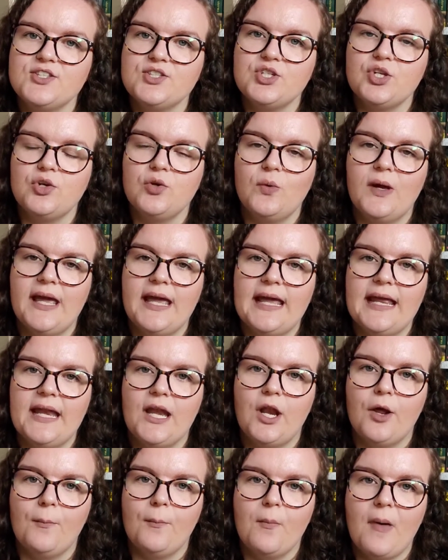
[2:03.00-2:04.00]
2 in
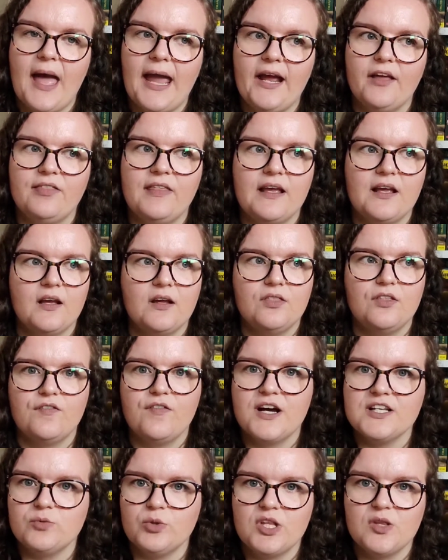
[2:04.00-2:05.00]
May, I think the
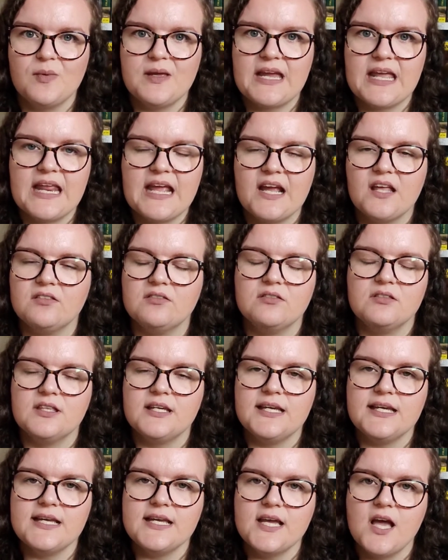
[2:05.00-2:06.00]
first one at the beginning and
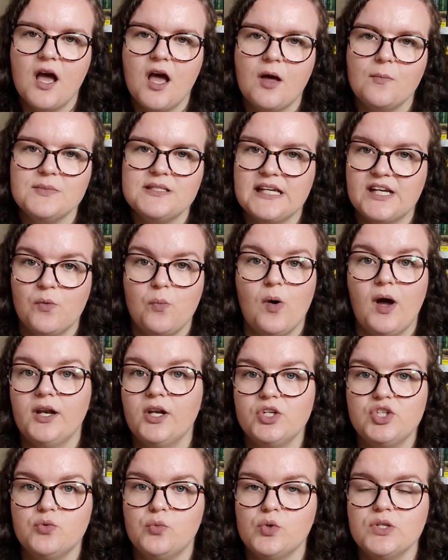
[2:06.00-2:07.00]
the second one
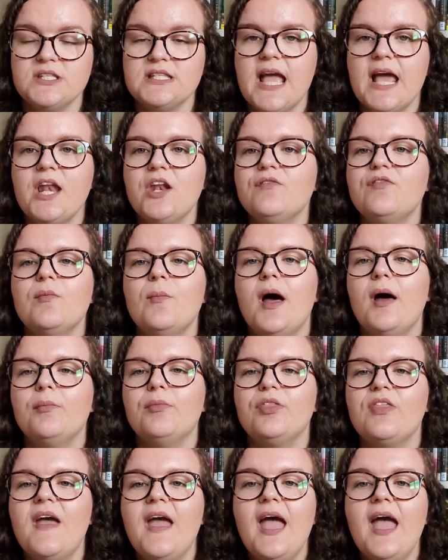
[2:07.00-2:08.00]
towards the end of the
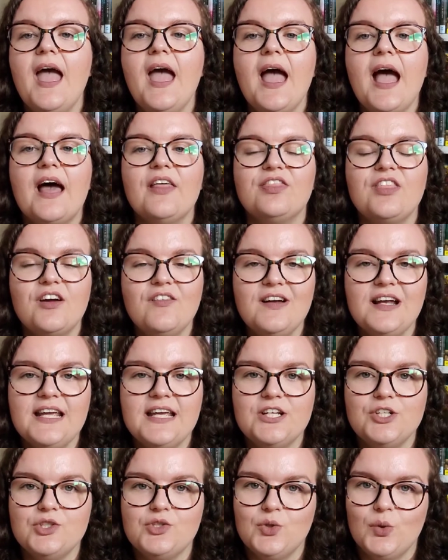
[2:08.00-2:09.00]
month. Thoroughly
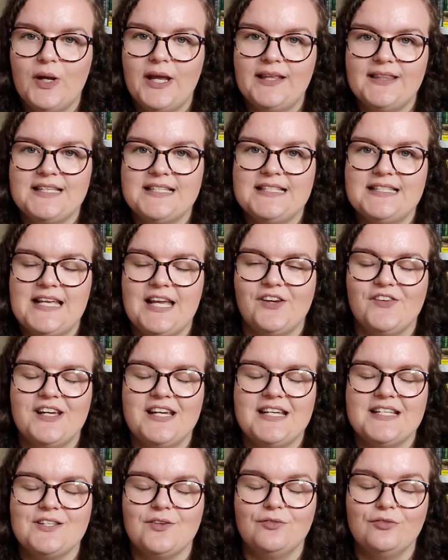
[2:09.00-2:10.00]
enjoying this
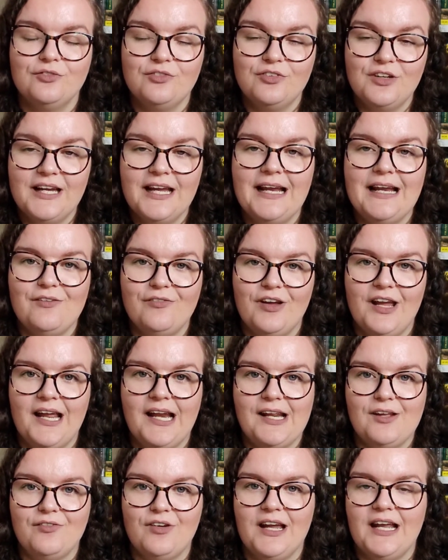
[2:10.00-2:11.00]
series,
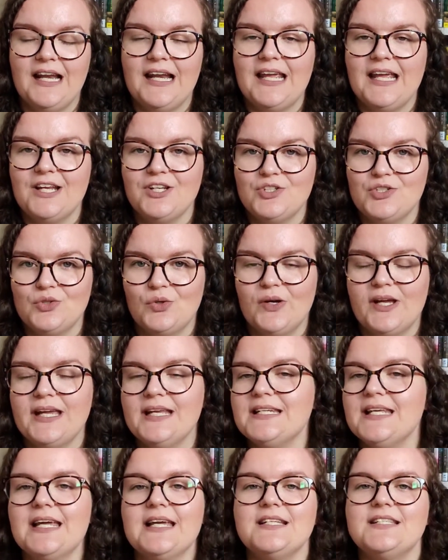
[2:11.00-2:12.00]
really
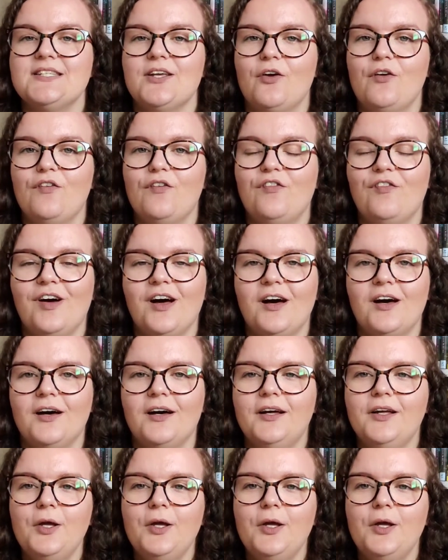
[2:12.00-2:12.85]
enjoyed it so far.